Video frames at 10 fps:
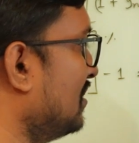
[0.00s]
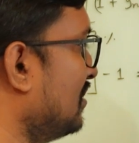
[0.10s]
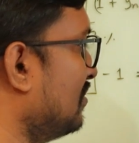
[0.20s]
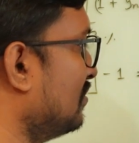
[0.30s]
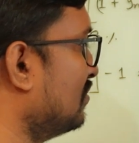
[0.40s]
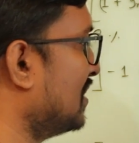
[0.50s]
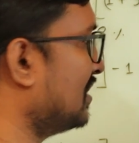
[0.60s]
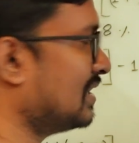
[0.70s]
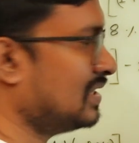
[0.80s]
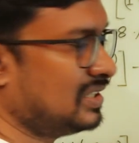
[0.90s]
into
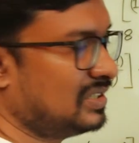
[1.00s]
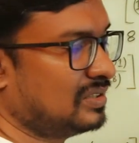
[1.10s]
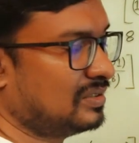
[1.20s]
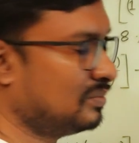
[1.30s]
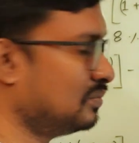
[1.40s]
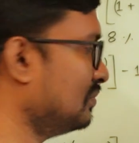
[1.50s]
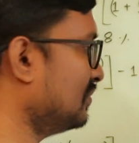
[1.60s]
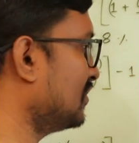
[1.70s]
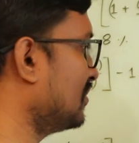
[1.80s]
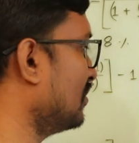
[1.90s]
100.
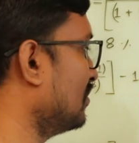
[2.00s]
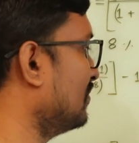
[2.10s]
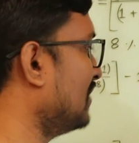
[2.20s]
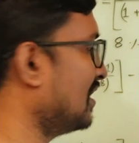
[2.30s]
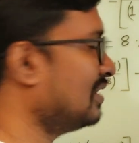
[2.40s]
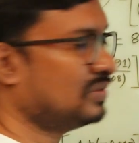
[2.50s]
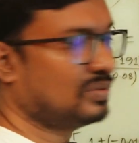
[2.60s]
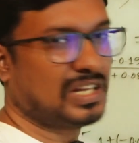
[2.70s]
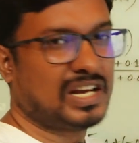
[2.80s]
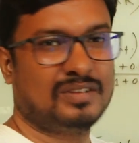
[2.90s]
So finally we
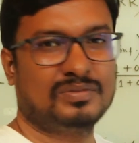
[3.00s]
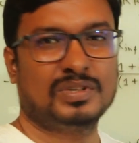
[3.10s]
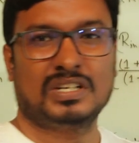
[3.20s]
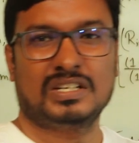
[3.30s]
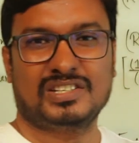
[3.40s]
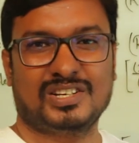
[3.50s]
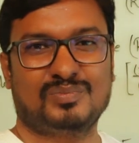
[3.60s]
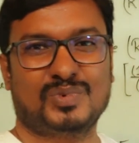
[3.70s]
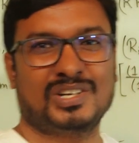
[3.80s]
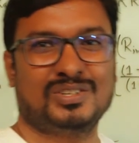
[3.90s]
will have
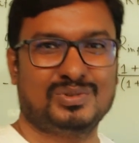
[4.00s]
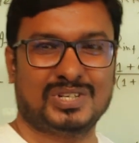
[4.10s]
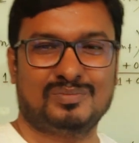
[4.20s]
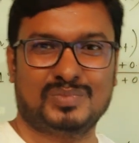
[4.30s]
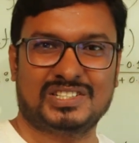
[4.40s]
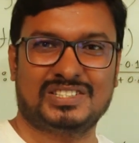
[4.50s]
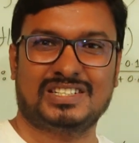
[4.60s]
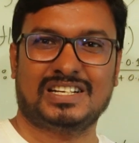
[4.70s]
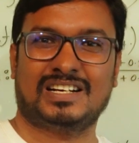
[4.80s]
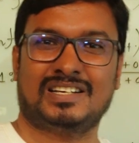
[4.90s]

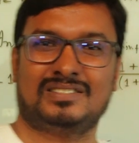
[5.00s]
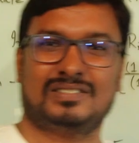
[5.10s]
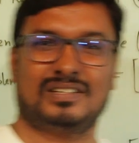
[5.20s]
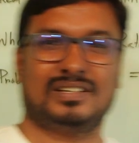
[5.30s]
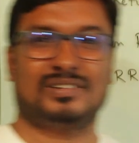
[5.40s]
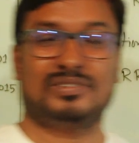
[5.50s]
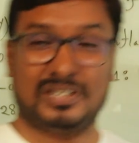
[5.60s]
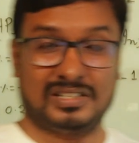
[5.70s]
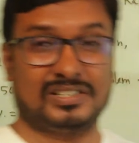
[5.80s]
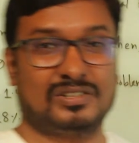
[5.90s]
10.28% as
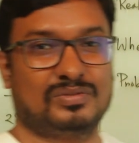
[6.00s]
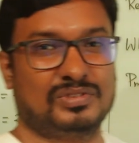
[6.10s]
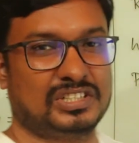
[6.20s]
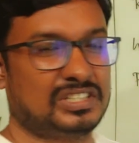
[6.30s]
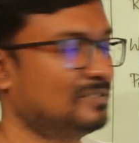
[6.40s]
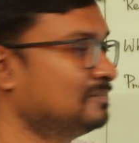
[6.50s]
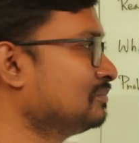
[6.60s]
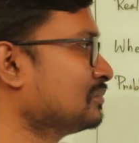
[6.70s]
real rate of return,